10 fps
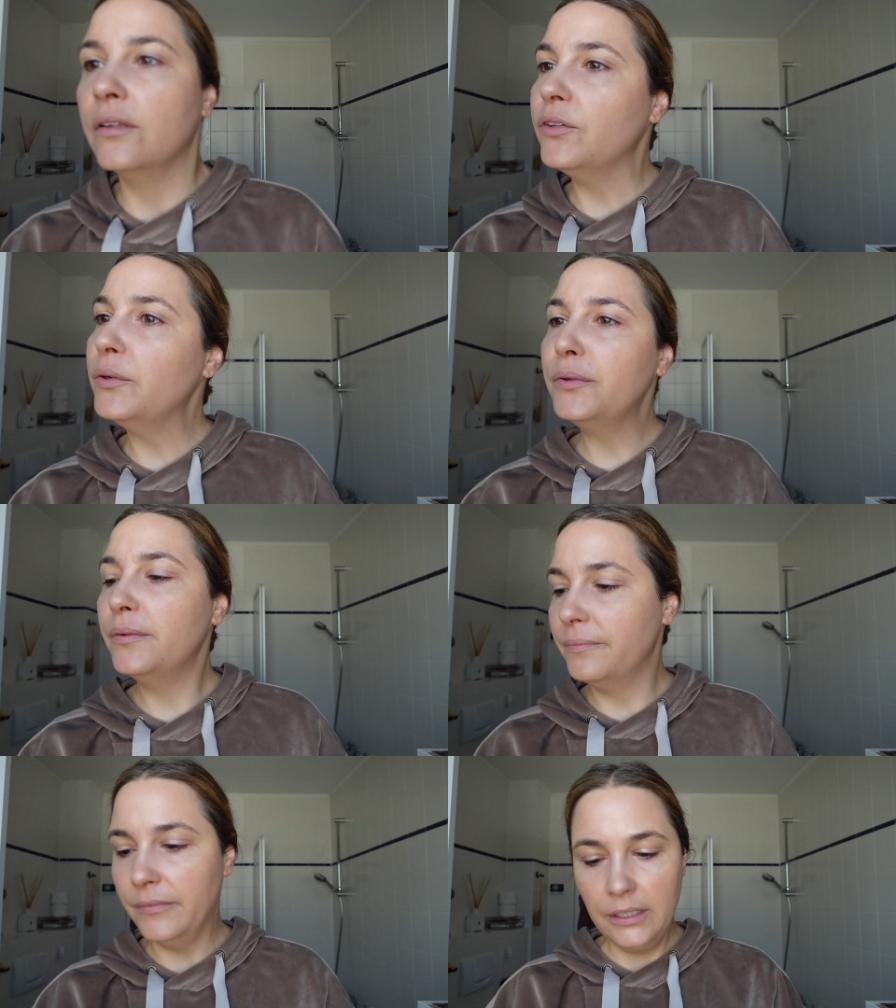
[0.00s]

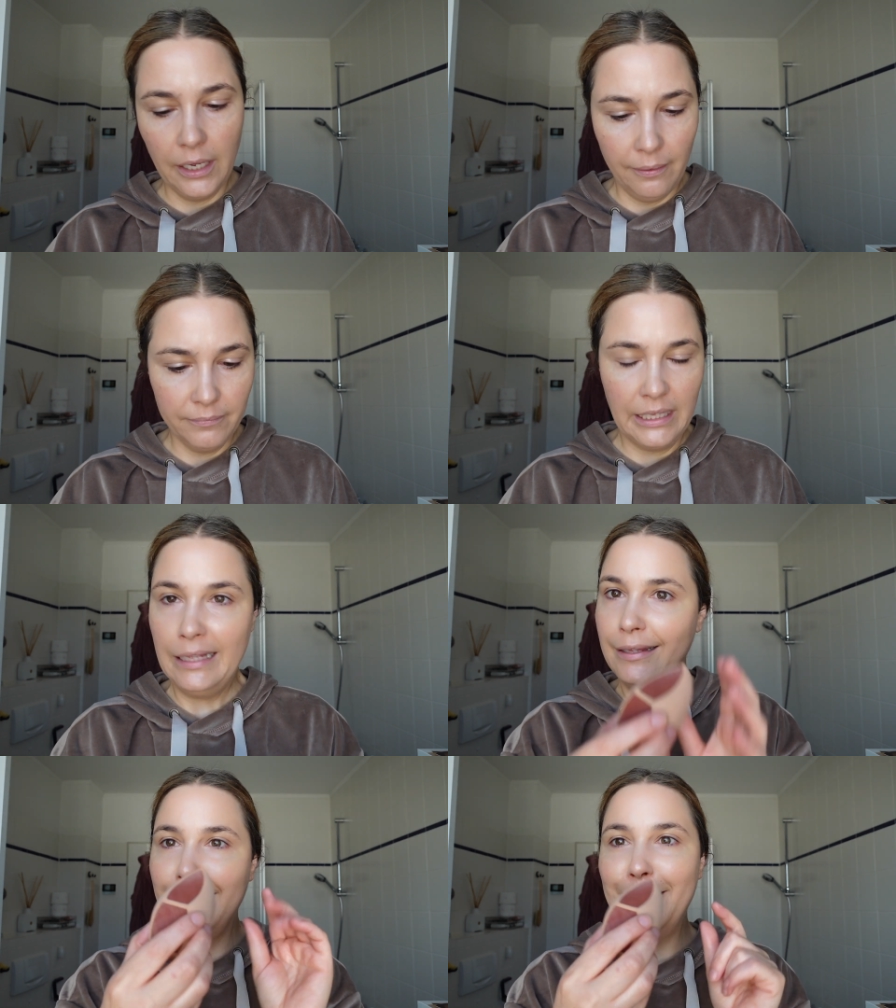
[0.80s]
So, yeah,
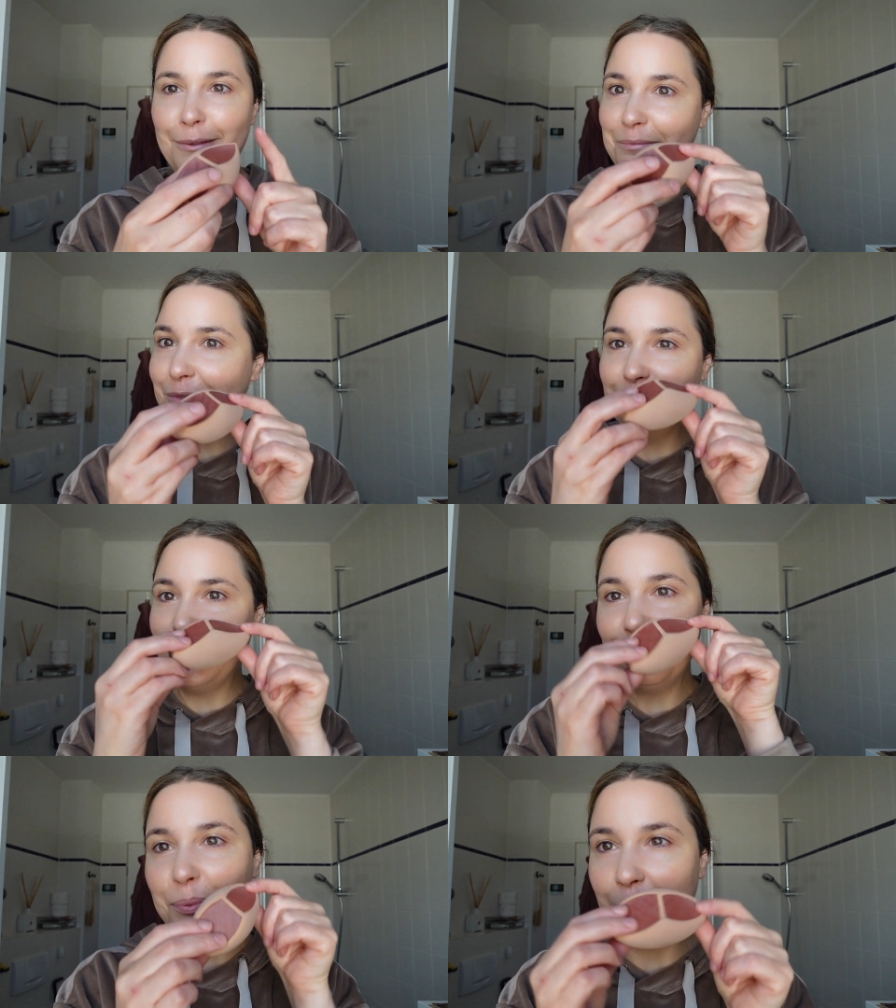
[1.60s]
they
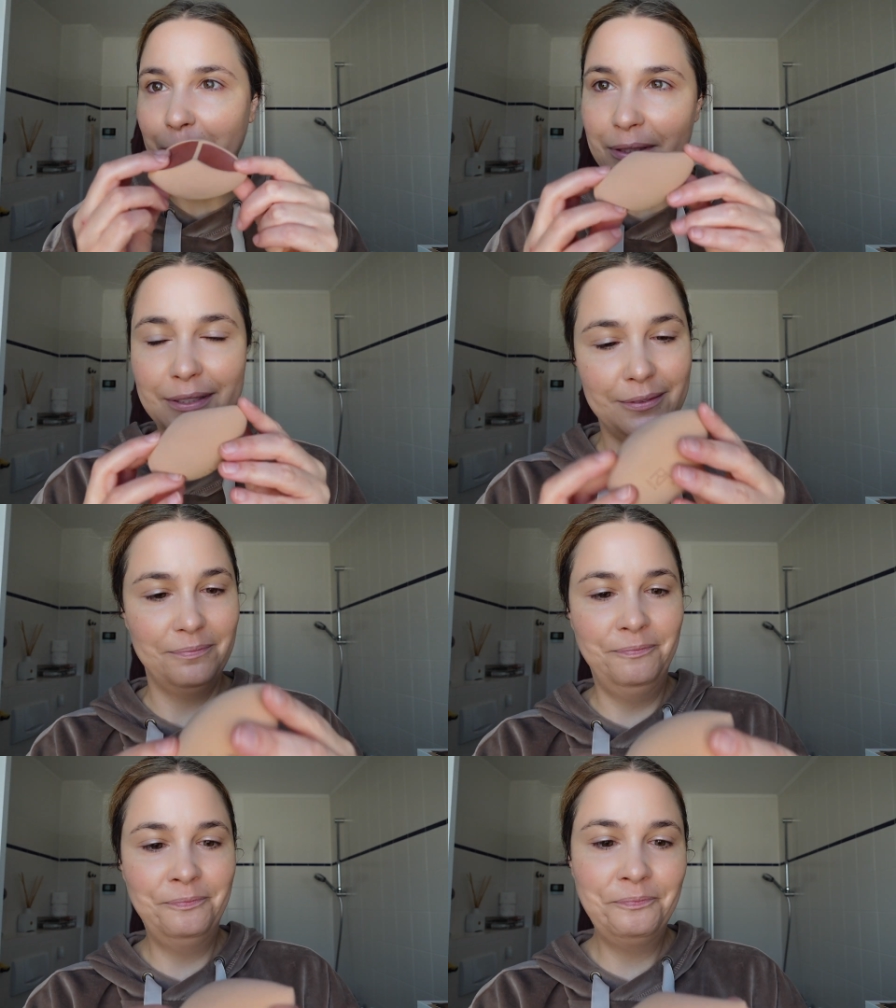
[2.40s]
didn't promise
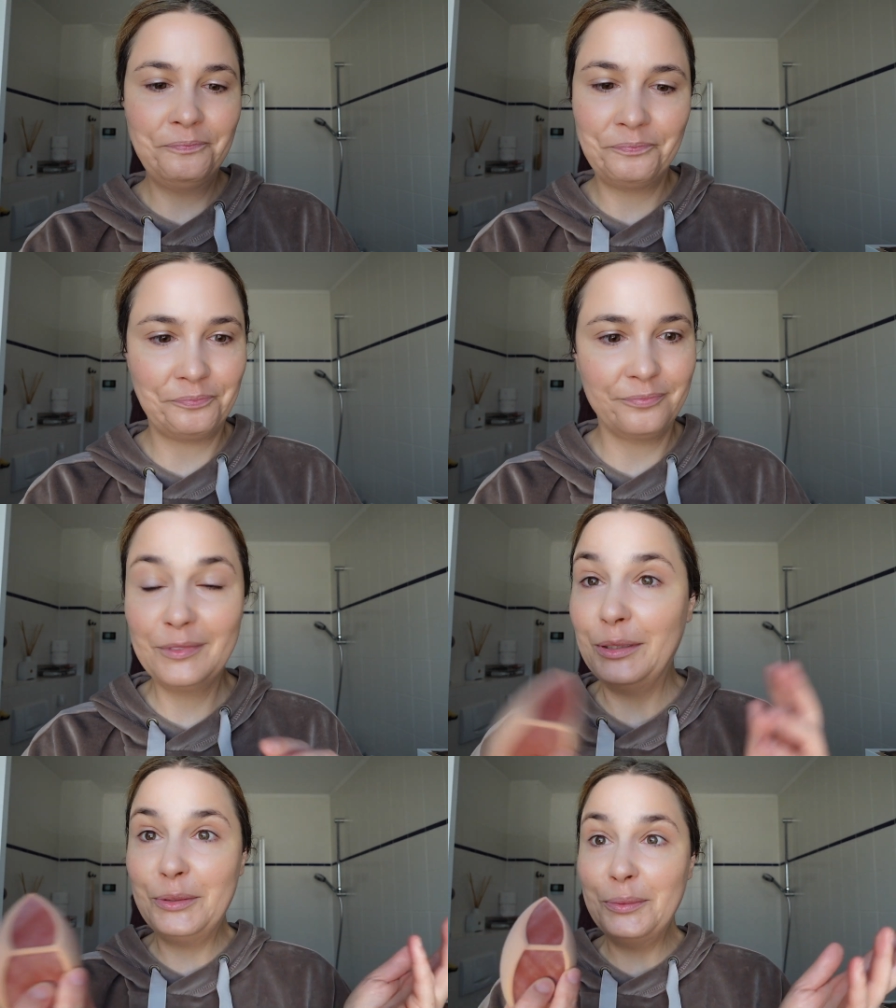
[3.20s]

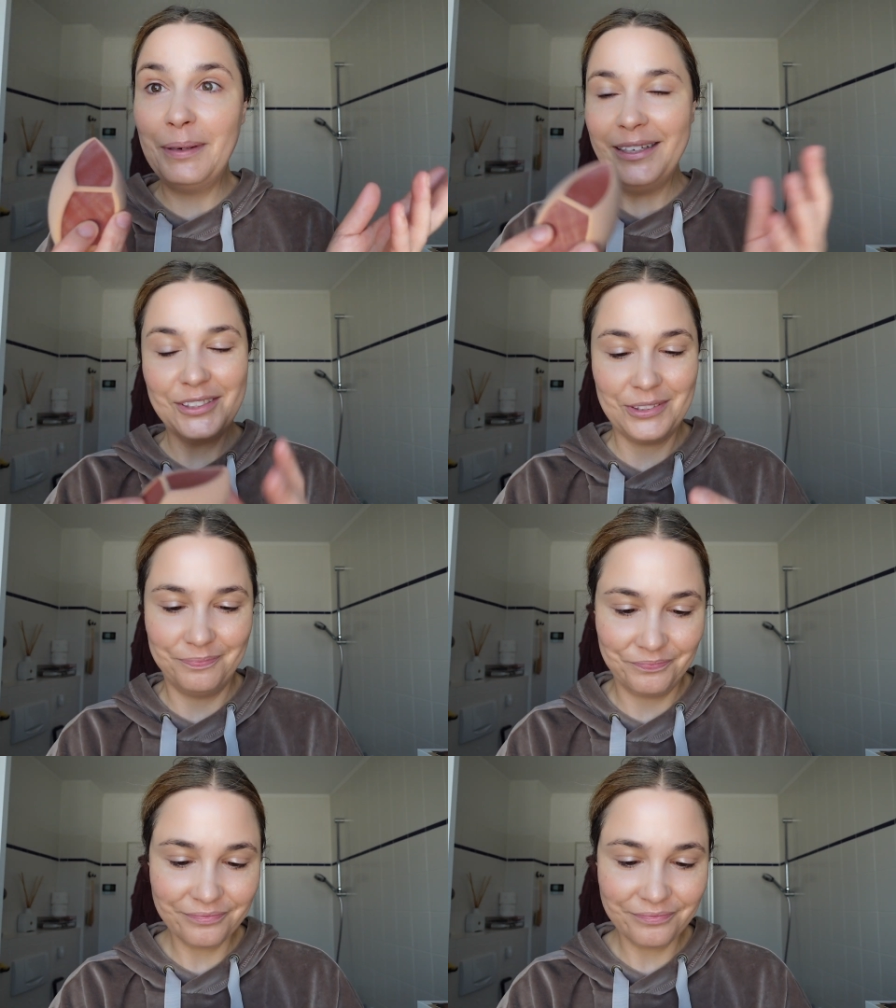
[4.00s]
too much.